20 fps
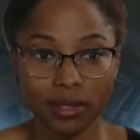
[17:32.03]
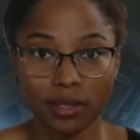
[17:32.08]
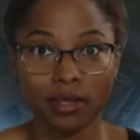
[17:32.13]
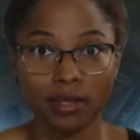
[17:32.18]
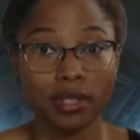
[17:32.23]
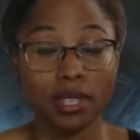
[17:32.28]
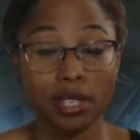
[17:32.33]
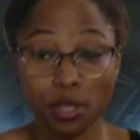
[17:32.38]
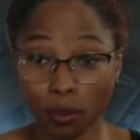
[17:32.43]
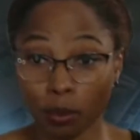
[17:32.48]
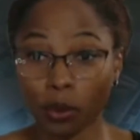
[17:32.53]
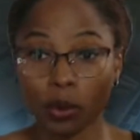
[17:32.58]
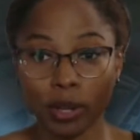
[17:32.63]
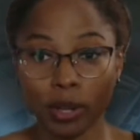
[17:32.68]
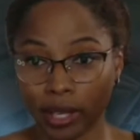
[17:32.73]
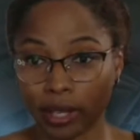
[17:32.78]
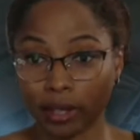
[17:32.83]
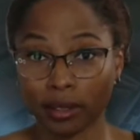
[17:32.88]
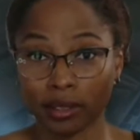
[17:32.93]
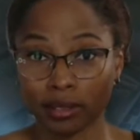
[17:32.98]
this
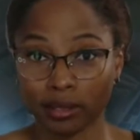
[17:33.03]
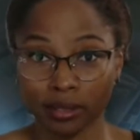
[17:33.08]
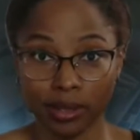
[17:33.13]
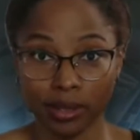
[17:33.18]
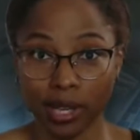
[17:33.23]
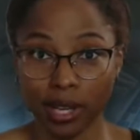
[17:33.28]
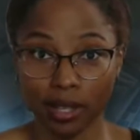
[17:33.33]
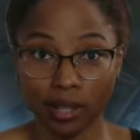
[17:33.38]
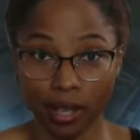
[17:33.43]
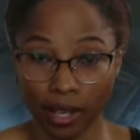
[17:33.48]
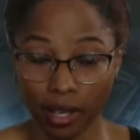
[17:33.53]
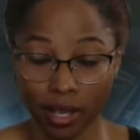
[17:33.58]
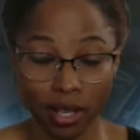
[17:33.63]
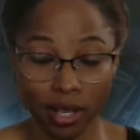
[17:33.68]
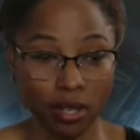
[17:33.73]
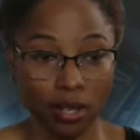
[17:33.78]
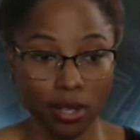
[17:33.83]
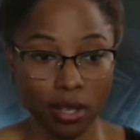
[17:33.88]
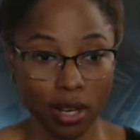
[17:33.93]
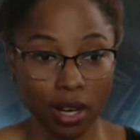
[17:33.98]
morning, right? I
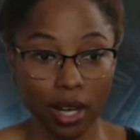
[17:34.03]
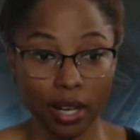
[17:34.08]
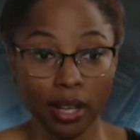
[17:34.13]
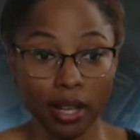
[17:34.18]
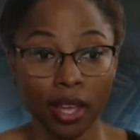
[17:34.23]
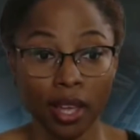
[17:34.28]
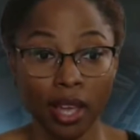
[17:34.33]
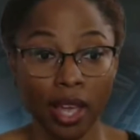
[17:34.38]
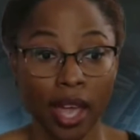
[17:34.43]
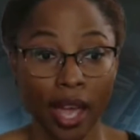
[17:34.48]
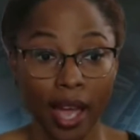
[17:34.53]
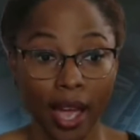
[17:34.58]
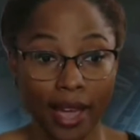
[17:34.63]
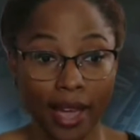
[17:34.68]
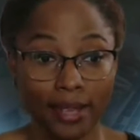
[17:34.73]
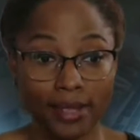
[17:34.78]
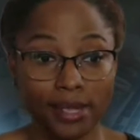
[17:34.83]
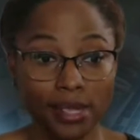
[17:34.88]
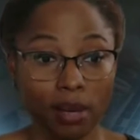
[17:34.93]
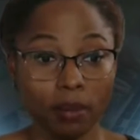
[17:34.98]
kid you not.
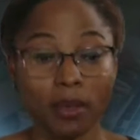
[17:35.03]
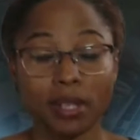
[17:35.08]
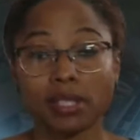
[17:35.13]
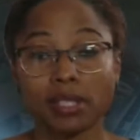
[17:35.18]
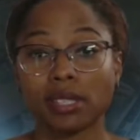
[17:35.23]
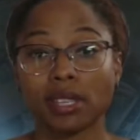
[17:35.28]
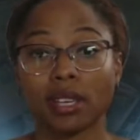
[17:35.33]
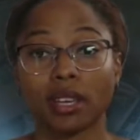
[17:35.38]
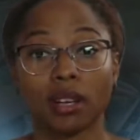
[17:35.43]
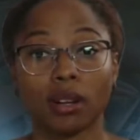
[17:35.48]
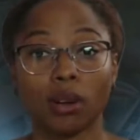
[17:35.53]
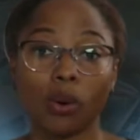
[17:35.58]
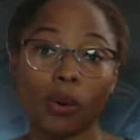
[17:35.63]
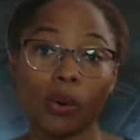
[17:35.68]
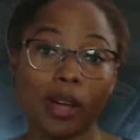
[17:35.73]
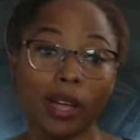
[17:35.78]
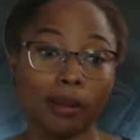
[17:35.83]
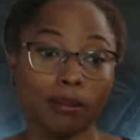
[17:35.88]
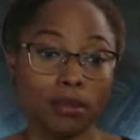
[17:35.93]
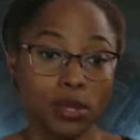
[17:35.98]
And someone said, oh,
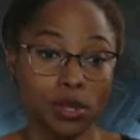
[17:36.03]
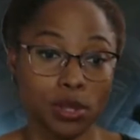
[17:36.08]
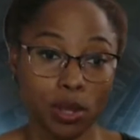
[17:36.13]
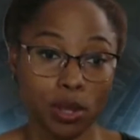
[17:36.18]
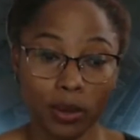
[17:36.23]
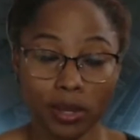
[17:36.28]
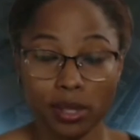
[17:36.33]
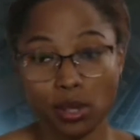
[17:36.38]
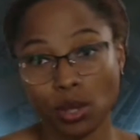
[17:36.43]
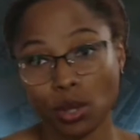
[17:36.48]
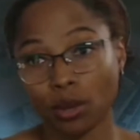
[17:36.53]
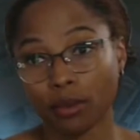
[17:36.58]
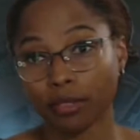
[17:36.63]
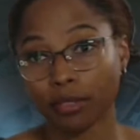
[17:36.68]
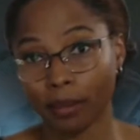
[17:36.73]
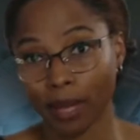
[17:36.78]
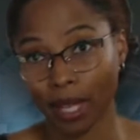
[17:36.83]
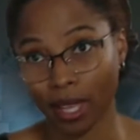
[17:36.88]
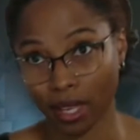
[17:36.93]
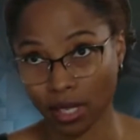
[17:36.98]
I'm so and so
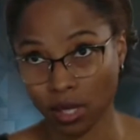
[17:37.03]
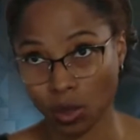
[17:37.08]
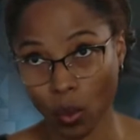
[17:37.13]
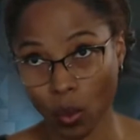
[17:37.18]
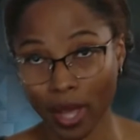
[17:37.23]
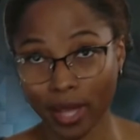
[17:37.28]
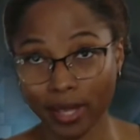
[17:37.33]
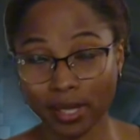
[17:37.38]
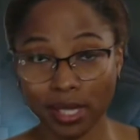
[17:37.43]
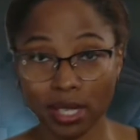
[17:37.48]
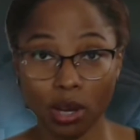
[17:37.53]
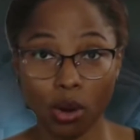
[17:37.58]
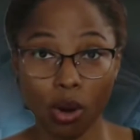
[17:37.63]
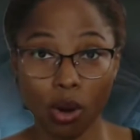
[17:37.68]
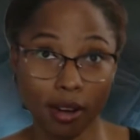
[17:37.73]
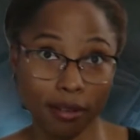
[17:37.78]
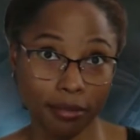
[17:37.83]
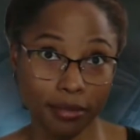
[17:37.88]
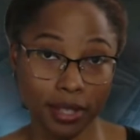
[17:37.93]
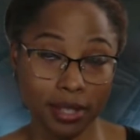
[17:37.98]
from XYZ
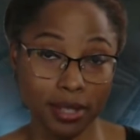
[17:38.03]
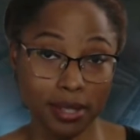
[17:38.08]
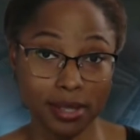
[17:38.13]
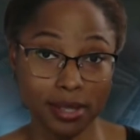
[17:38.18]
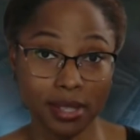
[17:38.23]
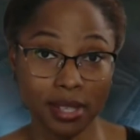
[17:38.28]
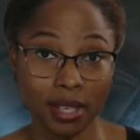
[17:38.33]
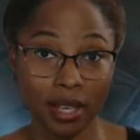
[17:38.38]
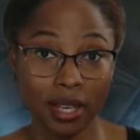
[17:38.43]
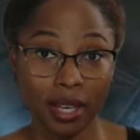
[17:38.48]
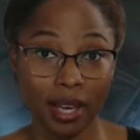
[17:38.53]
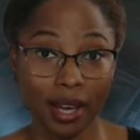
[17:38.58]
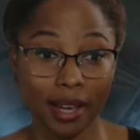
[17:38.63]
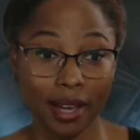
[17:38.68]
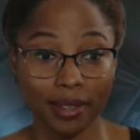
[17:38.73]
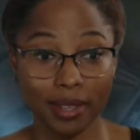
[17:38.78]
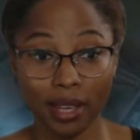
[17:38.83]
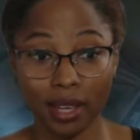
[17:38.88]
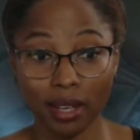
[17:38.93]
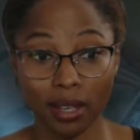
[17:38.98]
office,
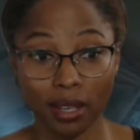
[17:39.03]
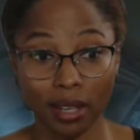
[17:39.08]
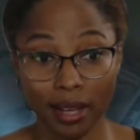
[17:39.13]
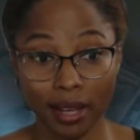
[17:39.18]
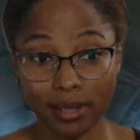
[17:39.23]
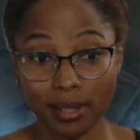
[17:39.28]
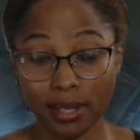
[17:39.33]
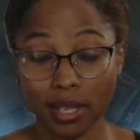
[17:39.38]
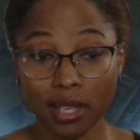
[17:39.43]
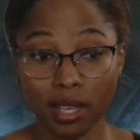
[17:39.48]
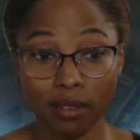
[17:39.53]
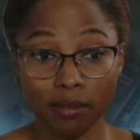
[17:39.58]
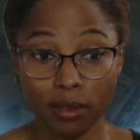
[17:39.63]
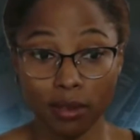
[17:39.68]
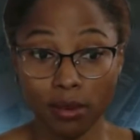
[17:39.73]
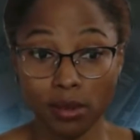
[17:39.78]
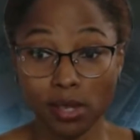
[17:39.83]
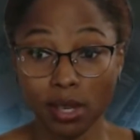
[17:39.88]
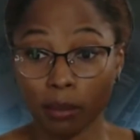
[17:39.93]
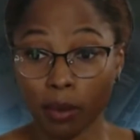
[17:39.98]
and they'd like to give
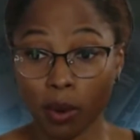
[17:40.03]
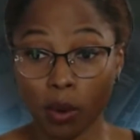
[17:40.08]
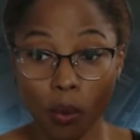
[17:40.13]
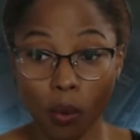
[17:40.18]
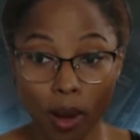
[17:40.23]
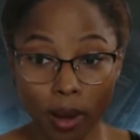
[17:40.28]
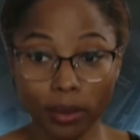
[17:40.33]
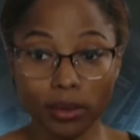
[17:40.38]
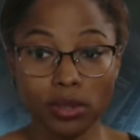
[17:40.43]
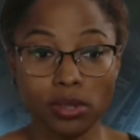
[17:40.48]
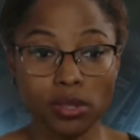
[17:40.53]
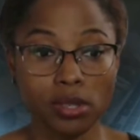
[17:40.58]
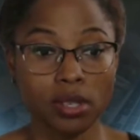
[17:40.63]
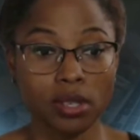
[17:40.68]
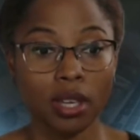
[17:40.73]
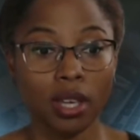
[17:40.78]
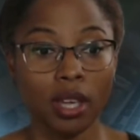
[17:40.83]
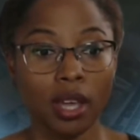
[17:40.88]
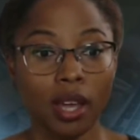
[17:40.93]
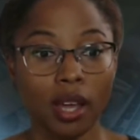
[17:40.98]
you some quotes.
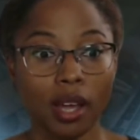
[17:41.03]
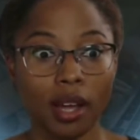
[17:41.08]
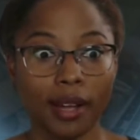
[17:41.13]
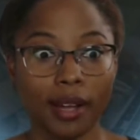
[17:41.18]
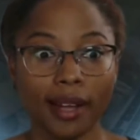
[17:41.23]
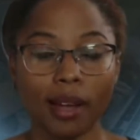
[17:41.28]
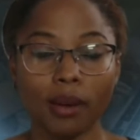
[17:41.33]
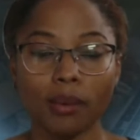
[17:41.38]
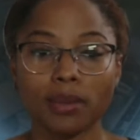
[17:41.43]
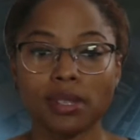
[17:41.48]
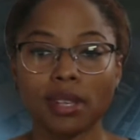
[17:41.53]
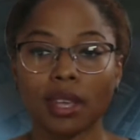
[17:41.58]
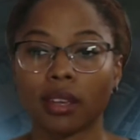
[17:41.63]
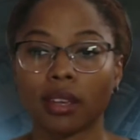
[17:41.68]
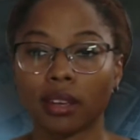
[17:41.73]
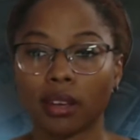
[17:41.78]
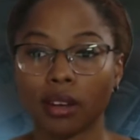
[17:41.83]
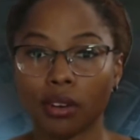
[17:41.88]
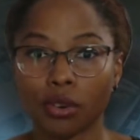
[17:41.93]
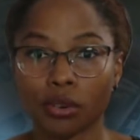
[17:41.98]
And I was
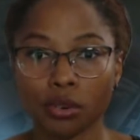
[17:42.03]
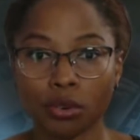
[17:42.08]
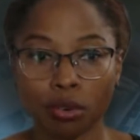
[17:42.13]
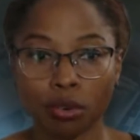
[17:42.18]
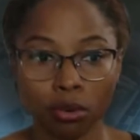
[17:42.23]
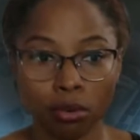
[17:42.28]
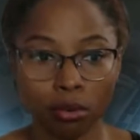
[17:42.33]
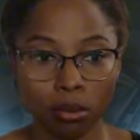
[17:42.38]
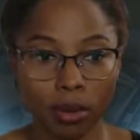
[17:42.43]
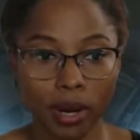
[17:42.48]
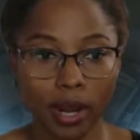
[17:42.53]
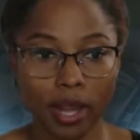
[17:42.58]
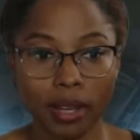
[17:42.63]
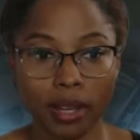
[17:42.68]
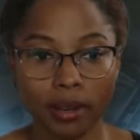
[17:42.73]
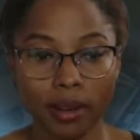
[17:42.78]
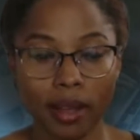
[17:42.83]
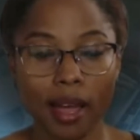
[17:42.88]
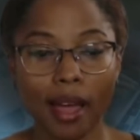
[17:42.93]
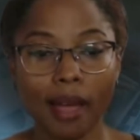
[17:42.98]
like,
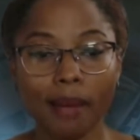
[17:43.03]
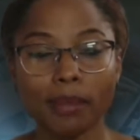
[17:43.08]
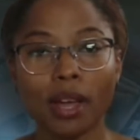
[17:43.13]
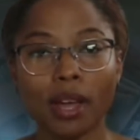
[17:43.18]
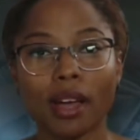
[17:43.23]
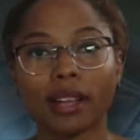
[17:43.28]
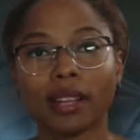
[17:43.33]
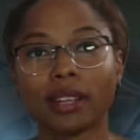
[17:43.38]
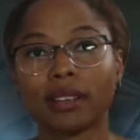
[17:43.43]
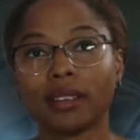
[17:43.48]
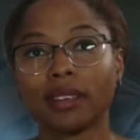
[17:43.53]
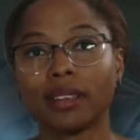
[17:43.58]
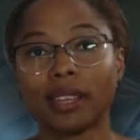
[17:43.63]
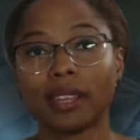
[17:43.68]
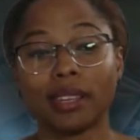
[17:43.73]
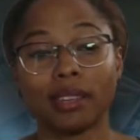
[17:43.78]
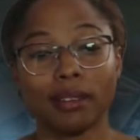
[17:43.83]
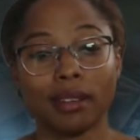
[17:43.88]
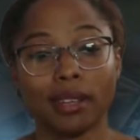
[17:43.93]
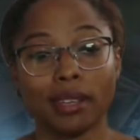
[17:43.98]
great. I'm not
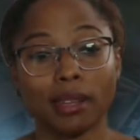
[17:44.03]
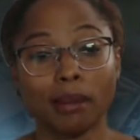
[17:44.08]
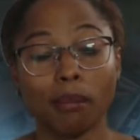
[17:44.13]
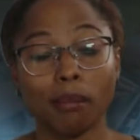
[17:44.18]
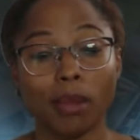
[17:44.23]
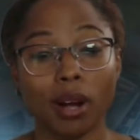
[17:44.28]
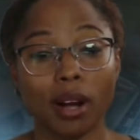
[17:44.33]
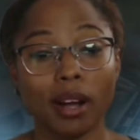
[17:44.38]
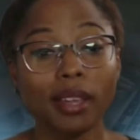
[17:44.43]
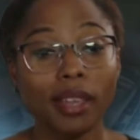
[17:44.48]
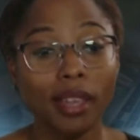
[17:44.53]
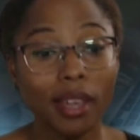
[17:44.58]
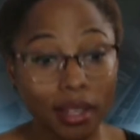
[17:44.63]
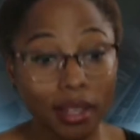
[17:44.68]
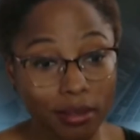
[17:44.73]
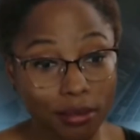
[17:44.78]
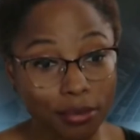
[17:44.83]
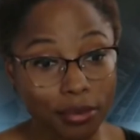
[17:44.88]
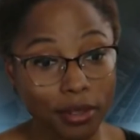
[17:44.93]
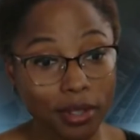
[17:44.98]
in the
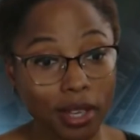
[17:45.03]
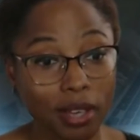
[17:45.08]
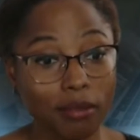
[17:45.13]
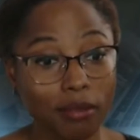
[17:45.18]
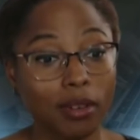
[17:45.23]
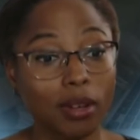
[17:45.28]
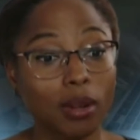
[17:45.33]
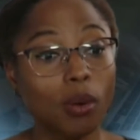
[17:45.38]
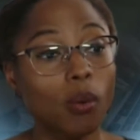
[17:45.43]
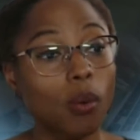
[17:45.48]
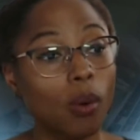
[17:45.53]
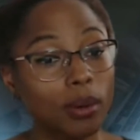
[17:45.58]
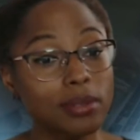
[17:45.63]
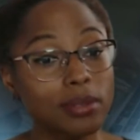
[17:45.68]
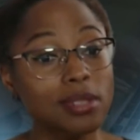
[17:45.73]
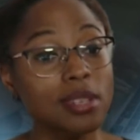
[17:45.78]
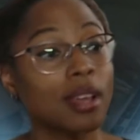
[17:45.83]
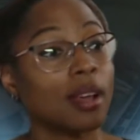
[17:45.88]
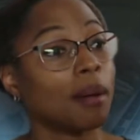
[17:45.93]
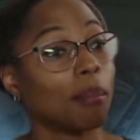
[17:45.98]
market for giving
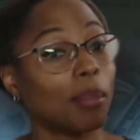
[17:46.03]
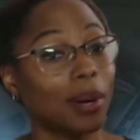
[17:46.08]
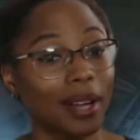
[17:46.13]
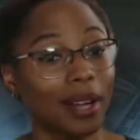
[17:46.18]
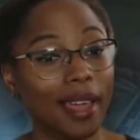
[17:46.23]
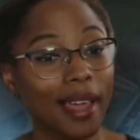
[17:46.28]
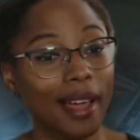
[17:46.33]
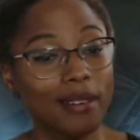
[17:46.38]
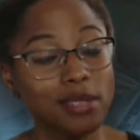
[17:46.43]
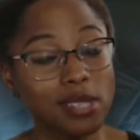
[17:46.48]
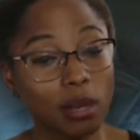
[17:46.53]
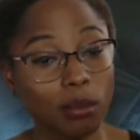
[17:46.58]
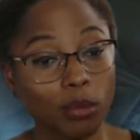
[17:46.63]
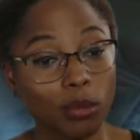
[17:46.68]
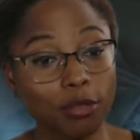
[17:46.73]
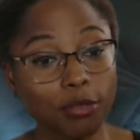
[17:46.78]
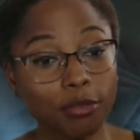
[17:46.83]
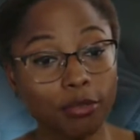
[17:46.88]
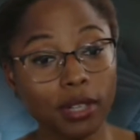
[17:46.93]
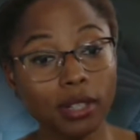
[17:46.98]
quotes, but I have some
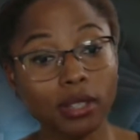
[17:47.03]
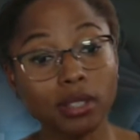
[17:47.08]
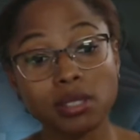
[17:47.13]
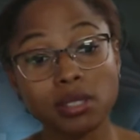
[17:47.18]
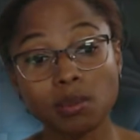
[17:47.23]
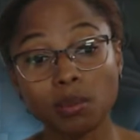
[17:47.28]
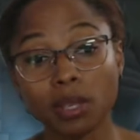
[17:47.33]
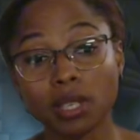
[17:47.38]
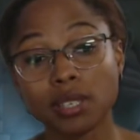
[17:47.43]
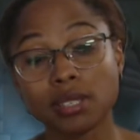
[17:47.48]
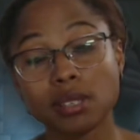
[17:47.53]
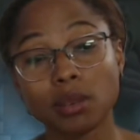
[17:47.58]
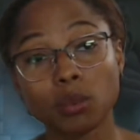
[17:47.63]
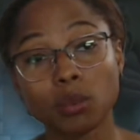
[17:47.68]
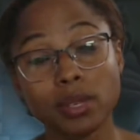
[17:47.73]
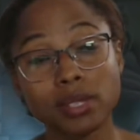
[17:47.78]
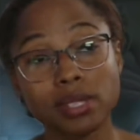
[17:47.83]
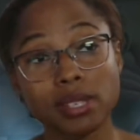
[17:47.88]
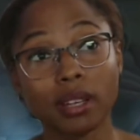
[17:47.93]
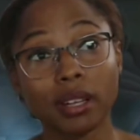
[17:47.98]
referrals because it
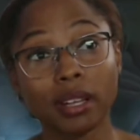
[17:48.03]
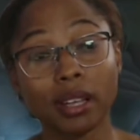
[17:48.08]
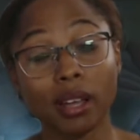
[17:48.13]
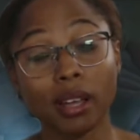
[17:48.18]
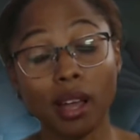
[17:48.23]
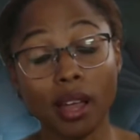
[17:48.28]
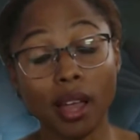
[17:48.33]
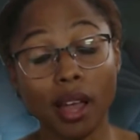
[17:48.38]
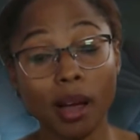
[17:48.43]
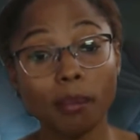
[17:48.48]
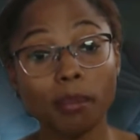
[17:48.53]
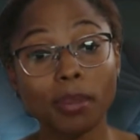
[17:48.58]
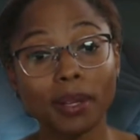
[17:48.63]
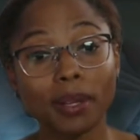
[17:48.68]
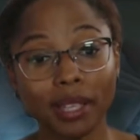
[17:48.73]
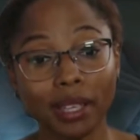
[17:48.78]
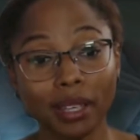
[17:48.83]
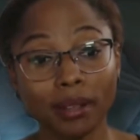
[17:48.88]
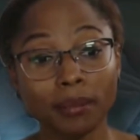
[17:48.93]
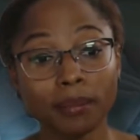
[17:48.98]
was a
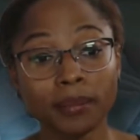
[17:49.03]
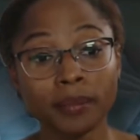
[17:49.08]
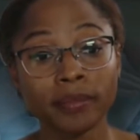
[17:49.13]
company